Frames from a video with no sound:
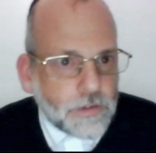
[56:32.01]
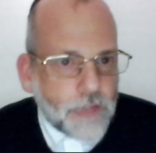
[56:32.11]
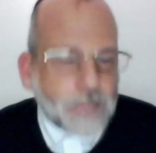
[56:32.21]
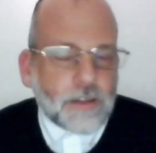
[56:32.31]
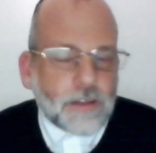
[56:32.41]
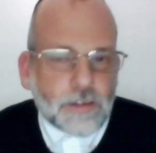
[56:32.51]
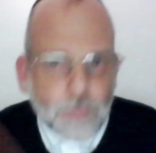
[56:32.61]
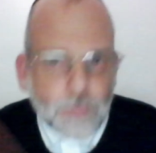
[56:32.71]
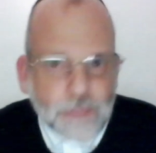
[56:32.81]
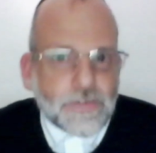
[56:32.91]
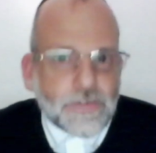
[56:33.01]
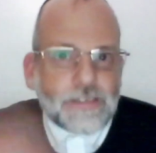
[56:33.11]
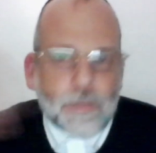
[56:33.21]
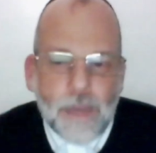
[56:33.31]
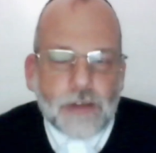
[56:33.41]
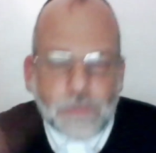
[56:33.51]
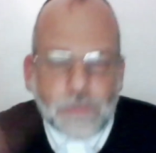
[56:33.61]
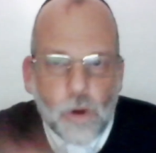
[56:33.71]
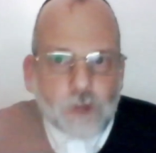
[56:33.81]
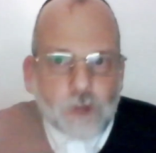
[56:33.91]
Right? So all his mitzvahs, some better,
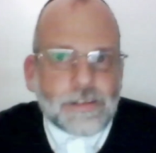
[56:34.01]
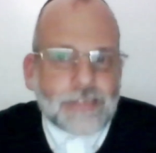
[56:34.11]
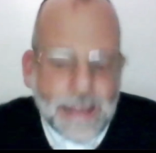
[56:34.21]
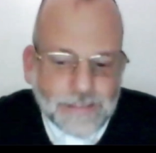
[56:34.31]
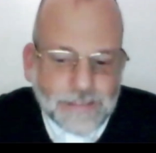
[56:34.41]
some worse, this, that.